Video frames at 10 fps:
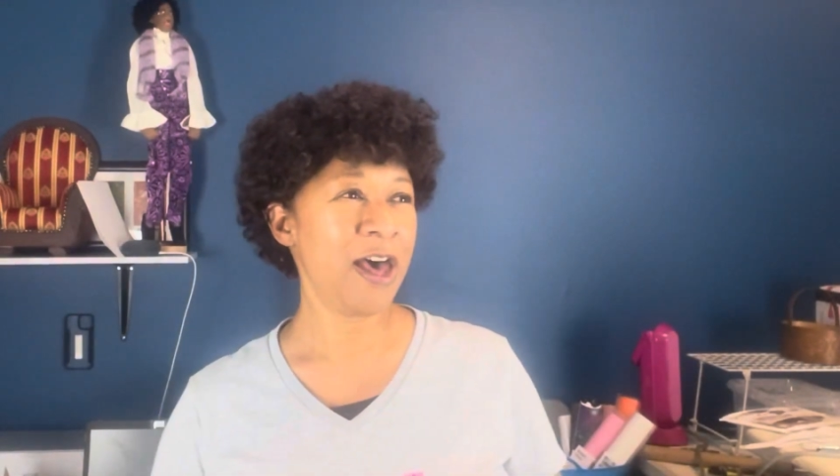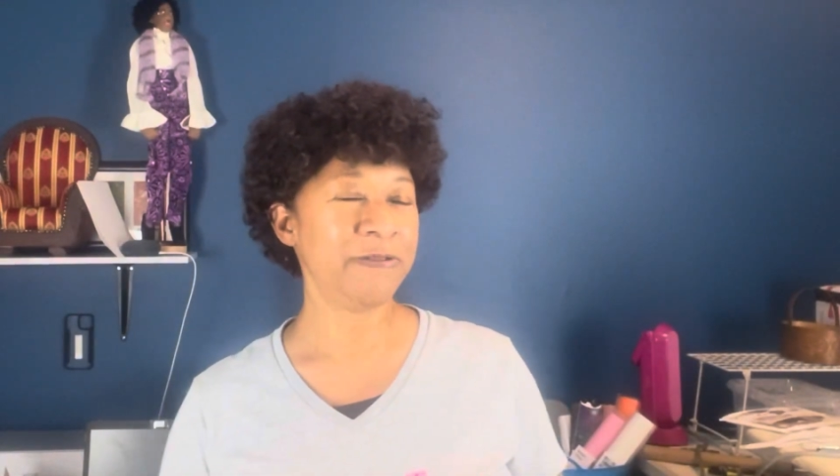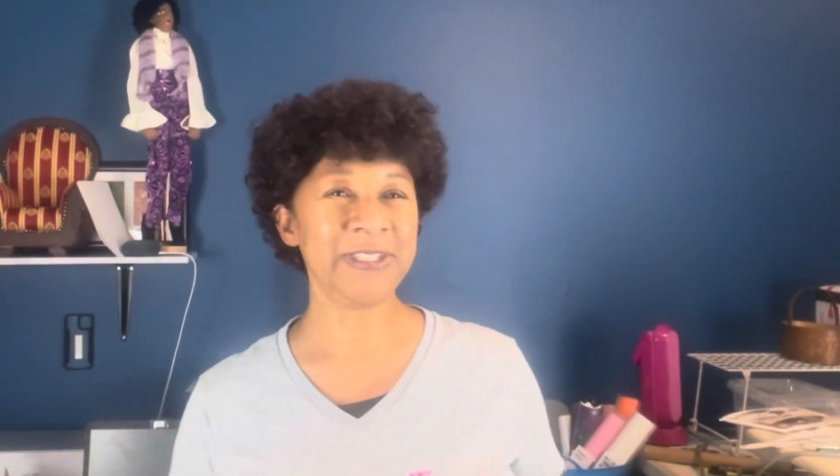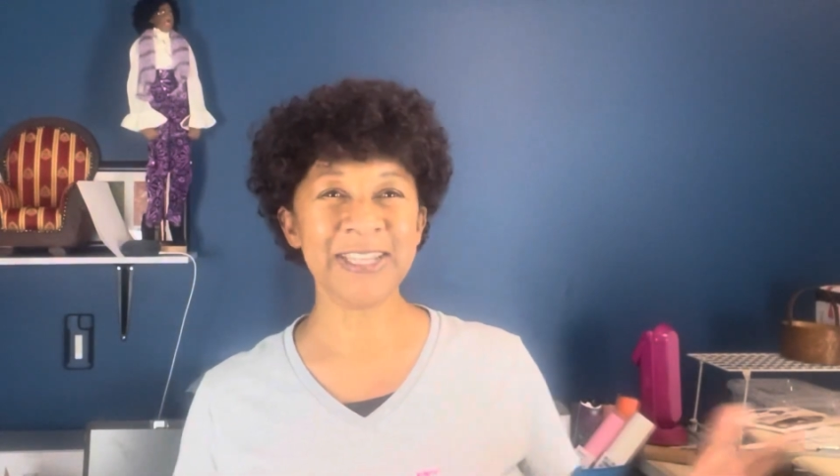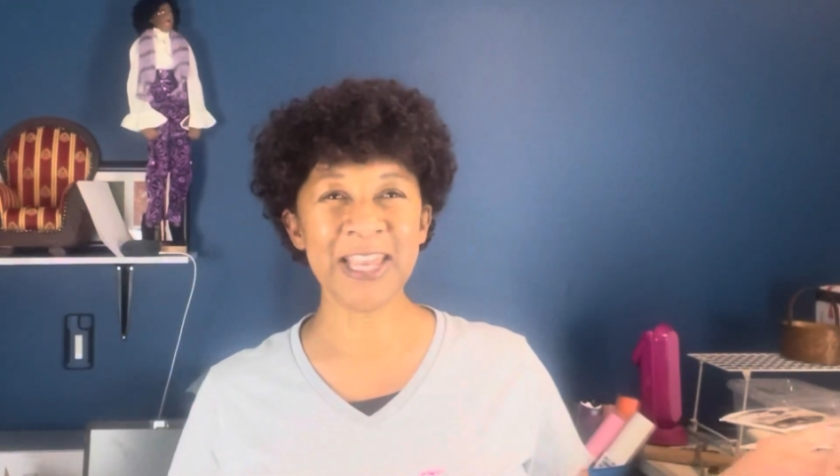
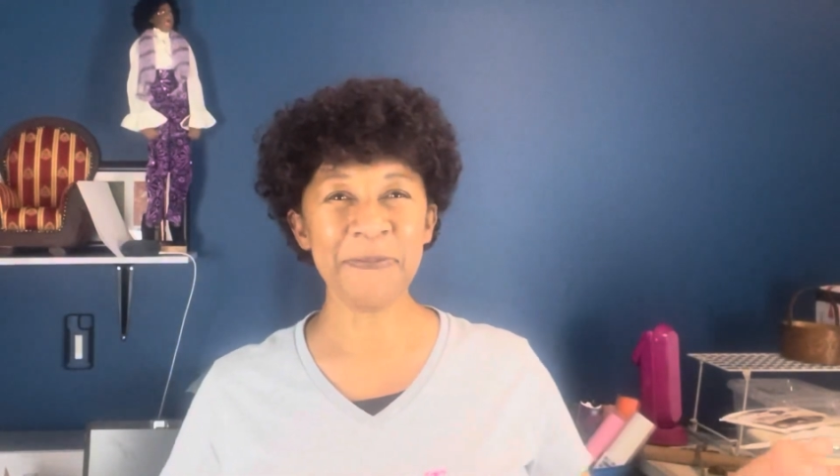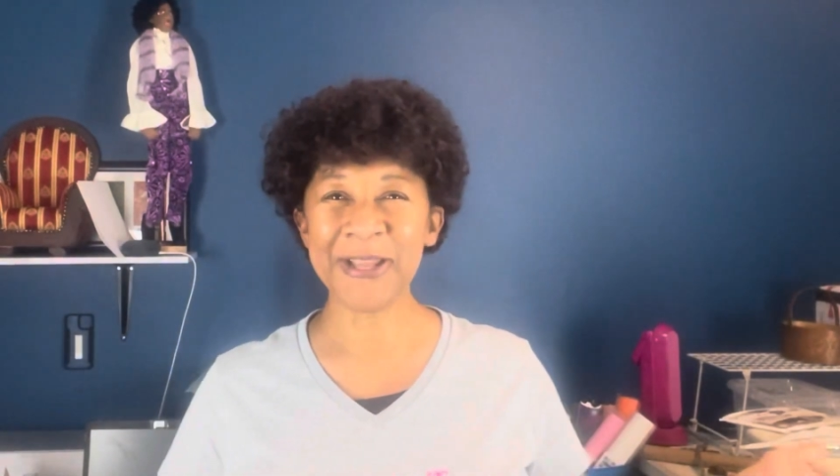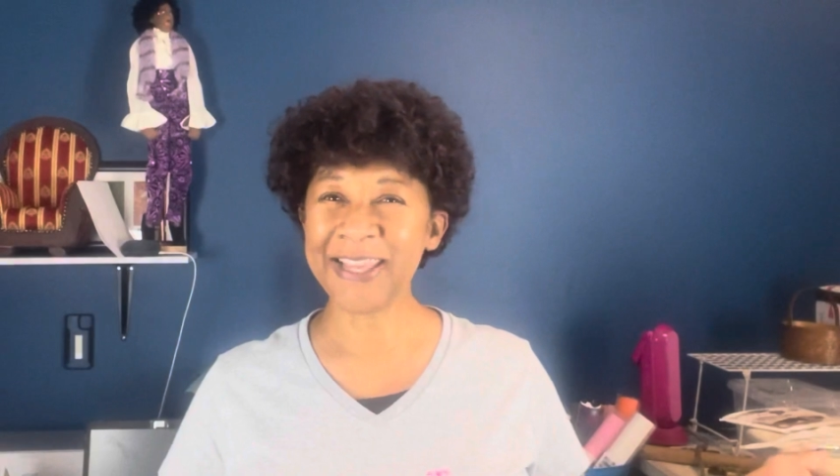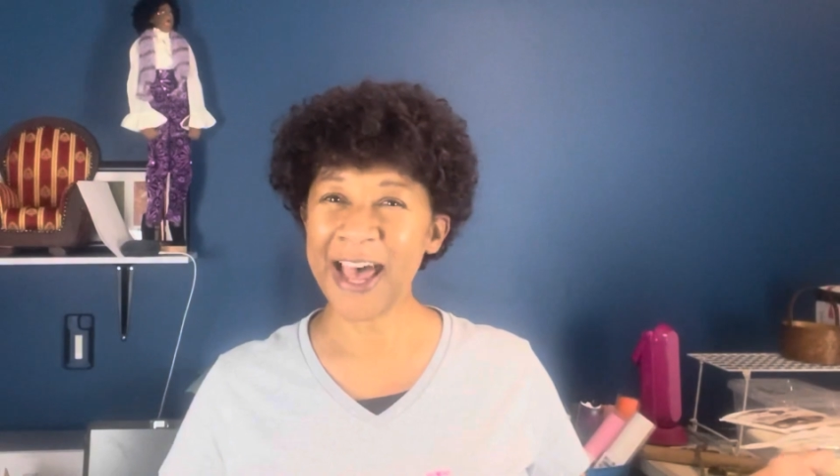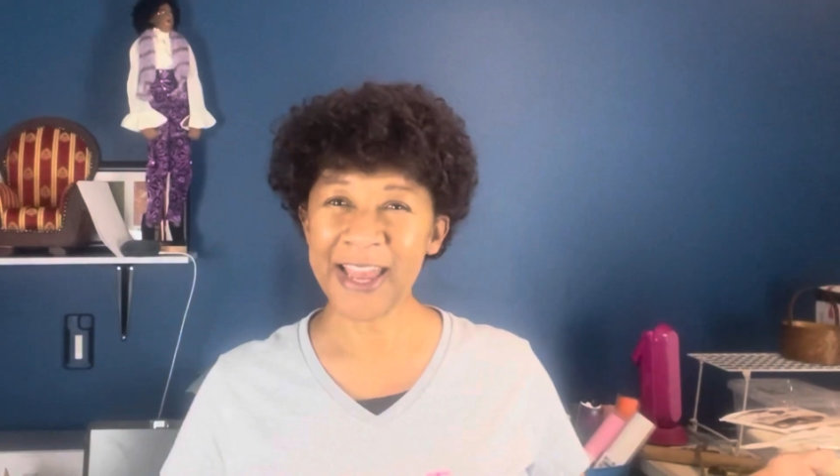Just to keep
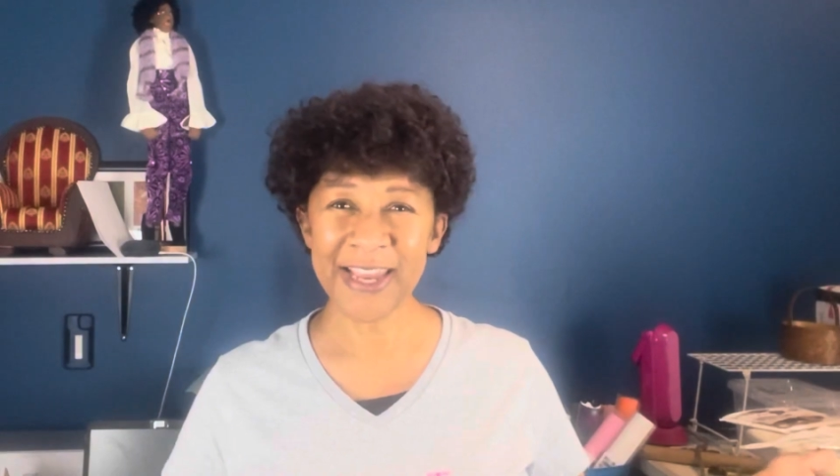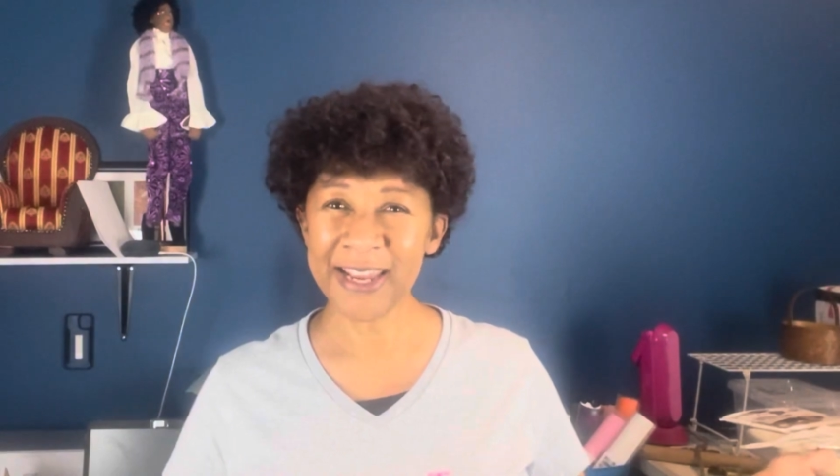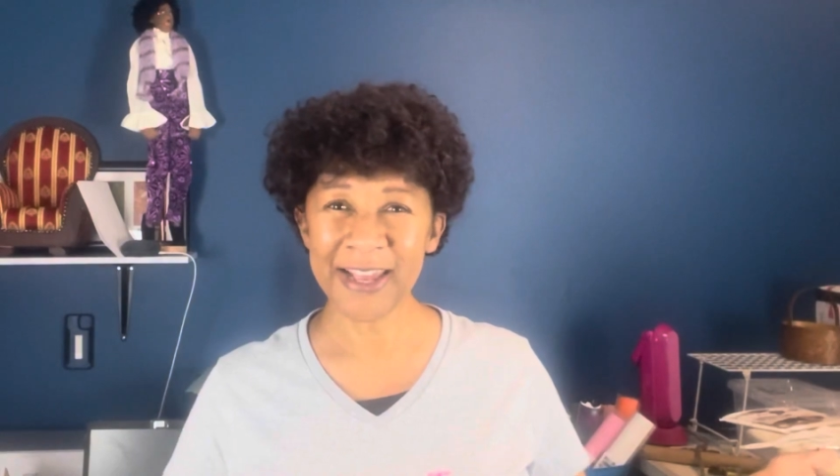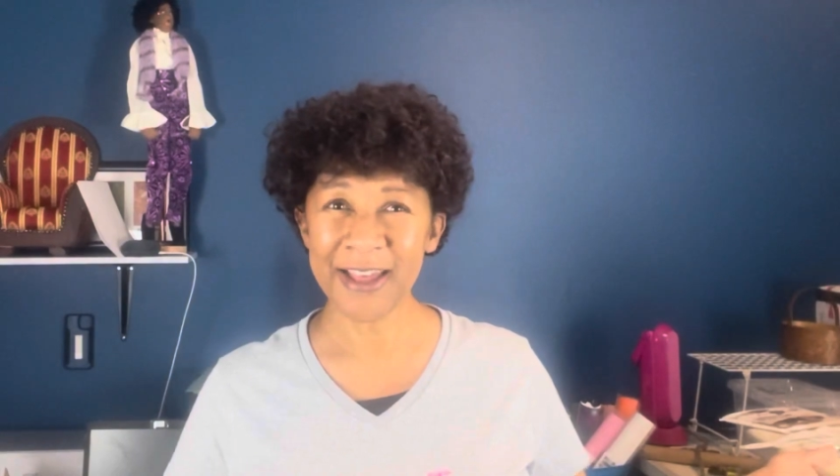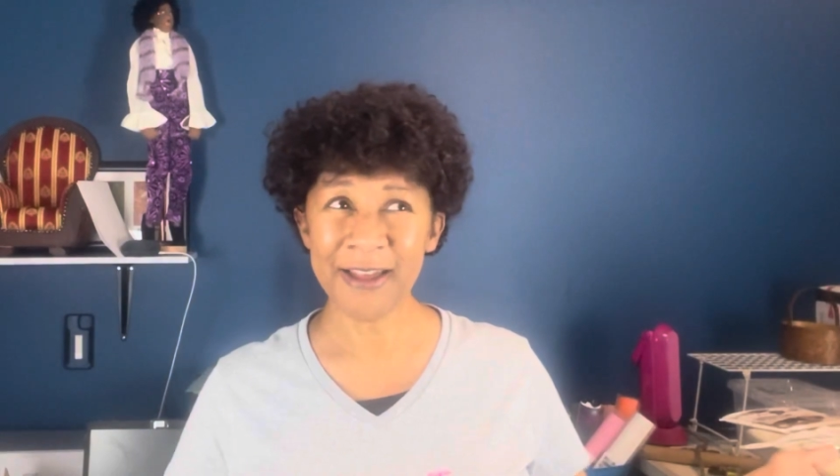it light,
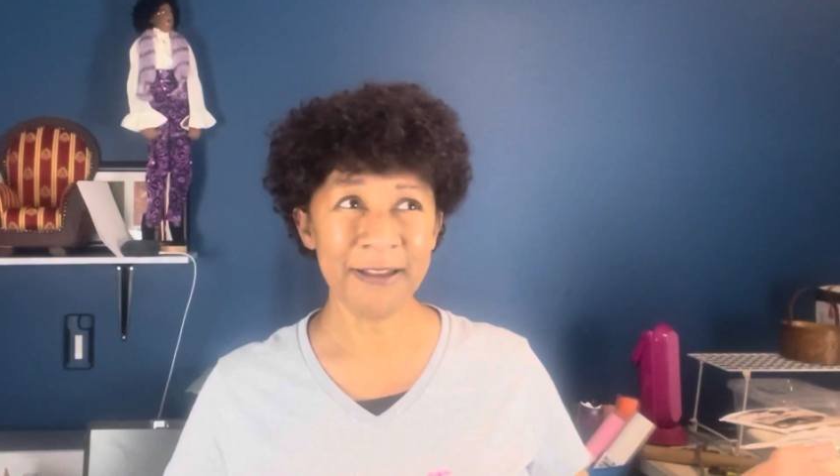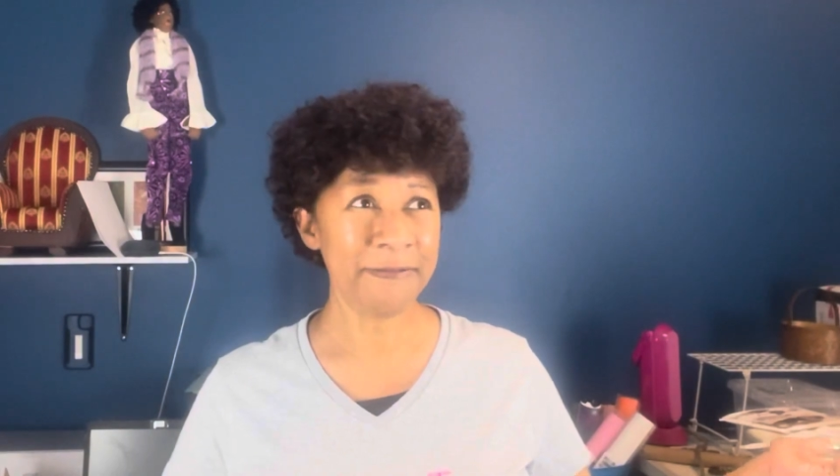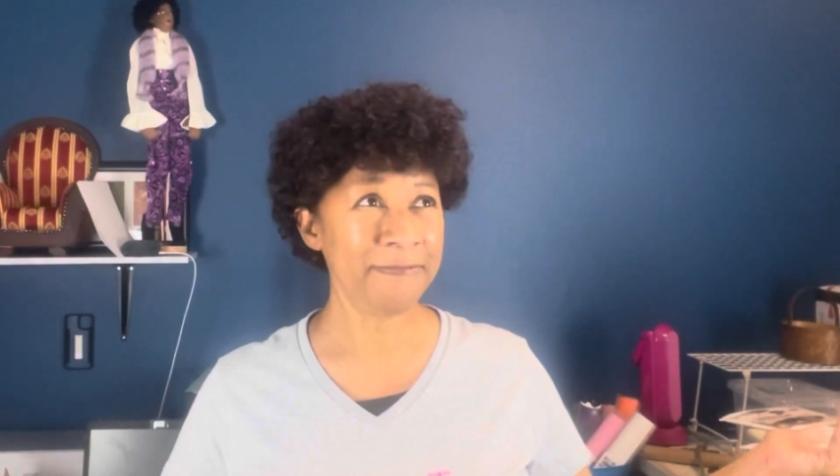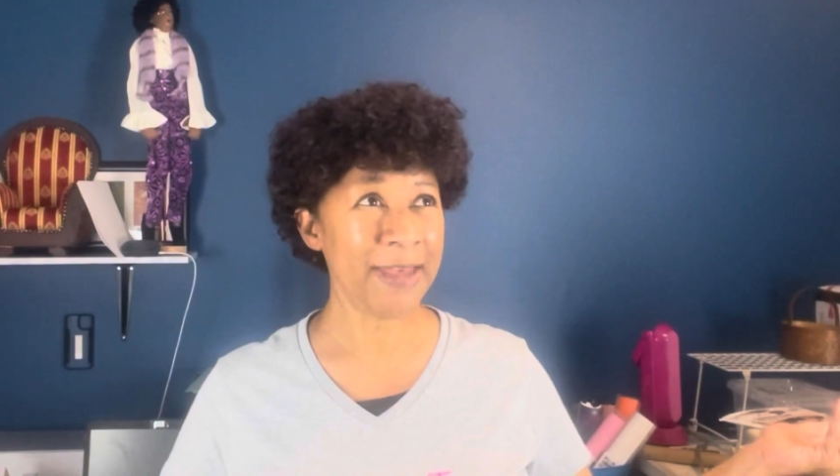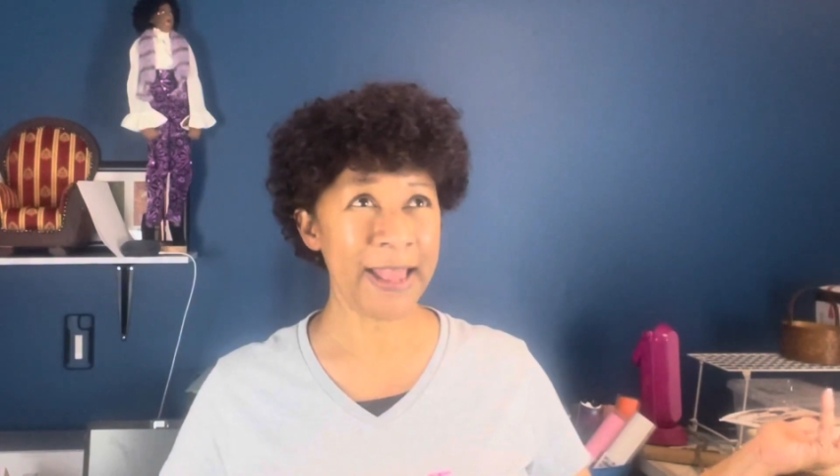
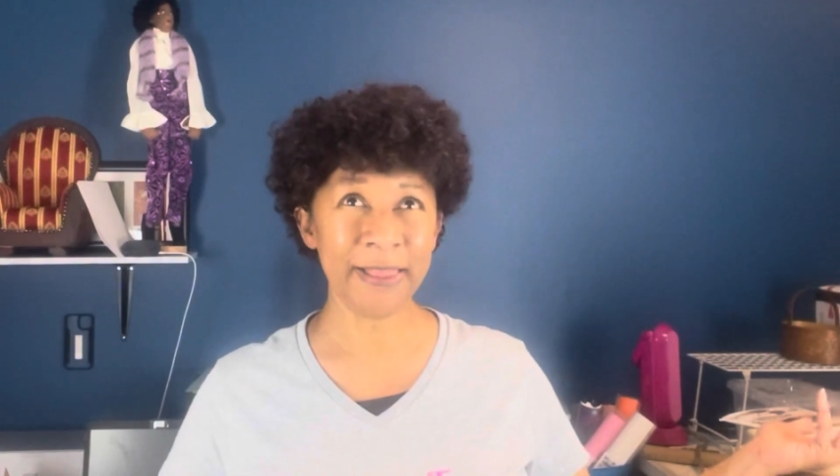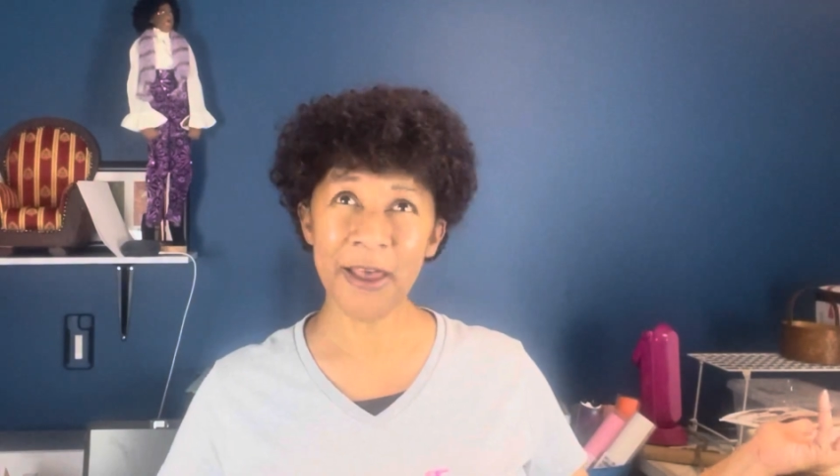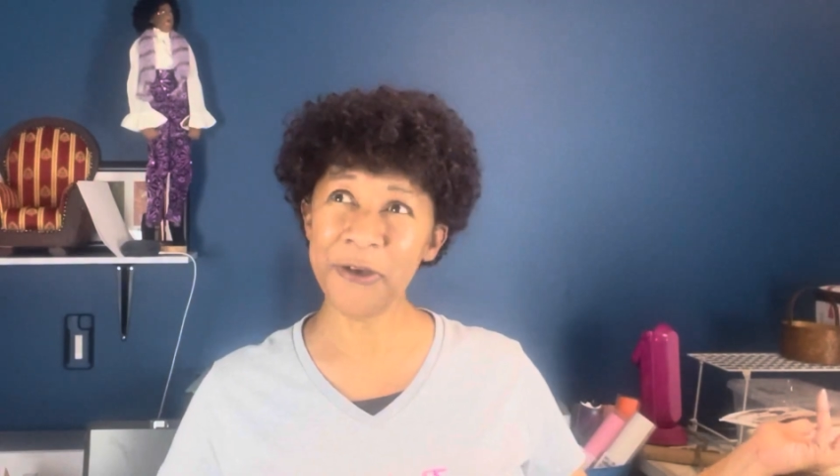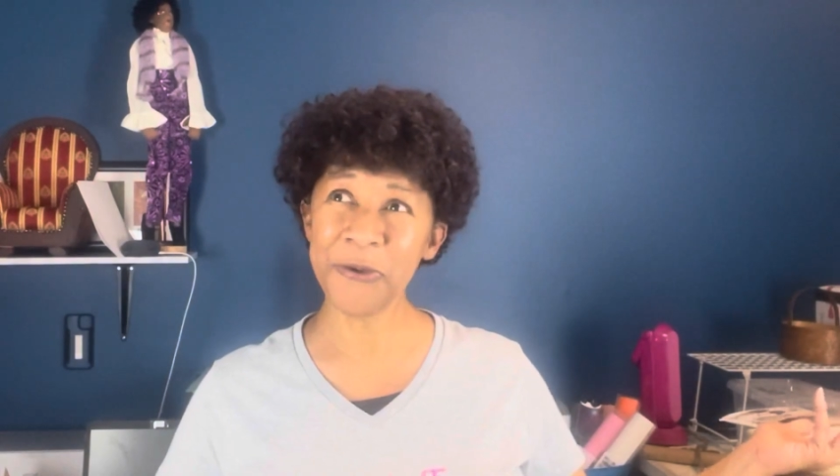hello.